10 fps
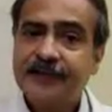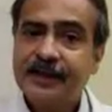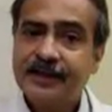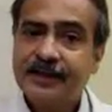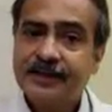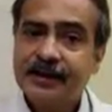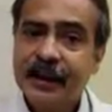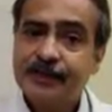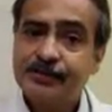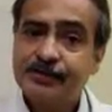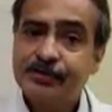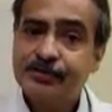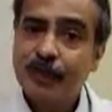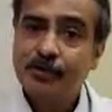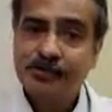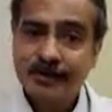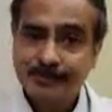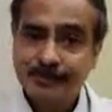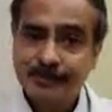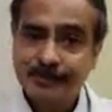be even the capsule proper.
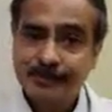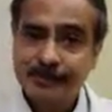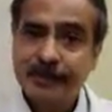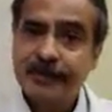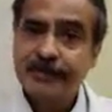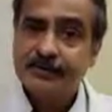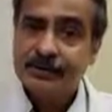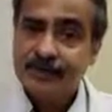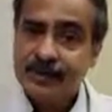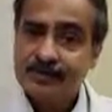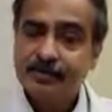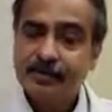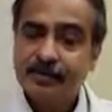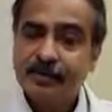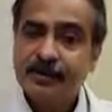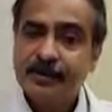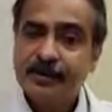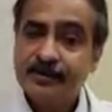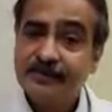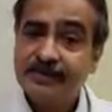This capsule proper
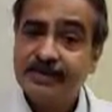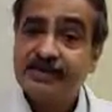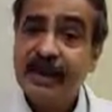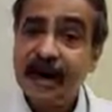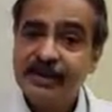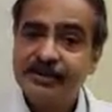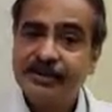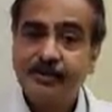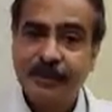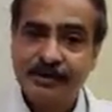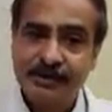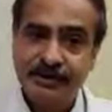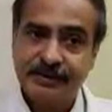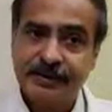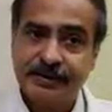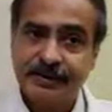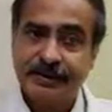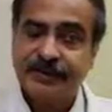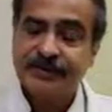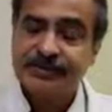if it is attenuated.
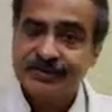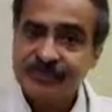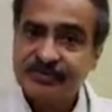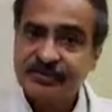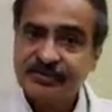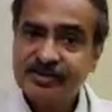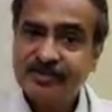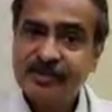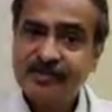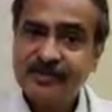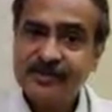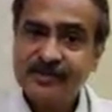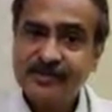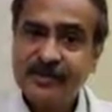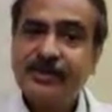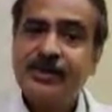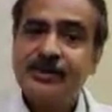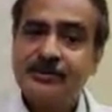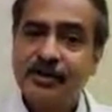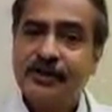The next question can be asked,
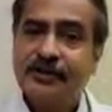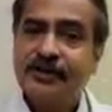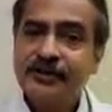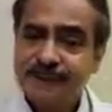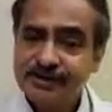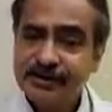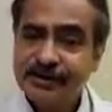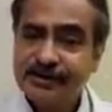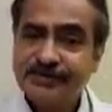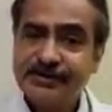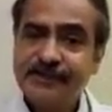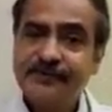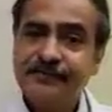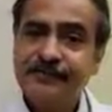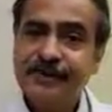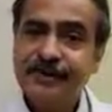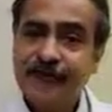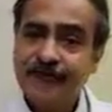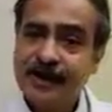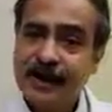doctor, if there is a free
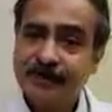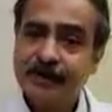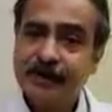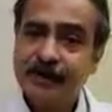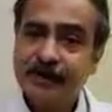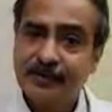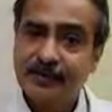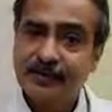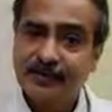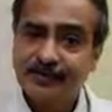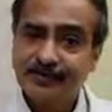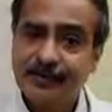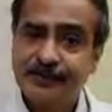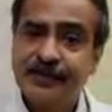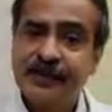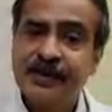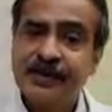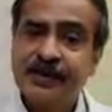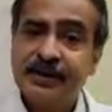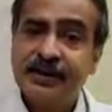capsular perforation,
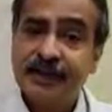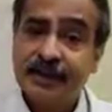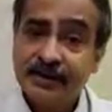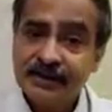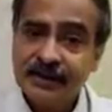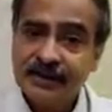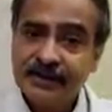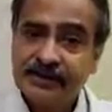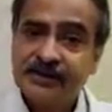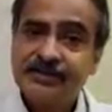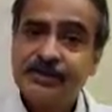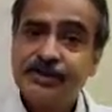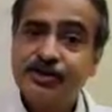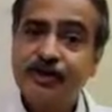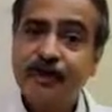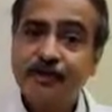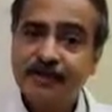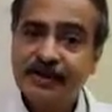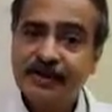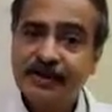clinically, that is
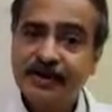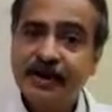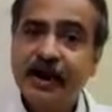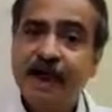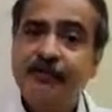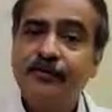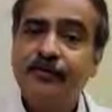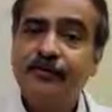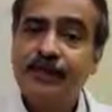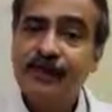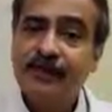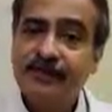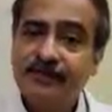intraoperatively, how you get a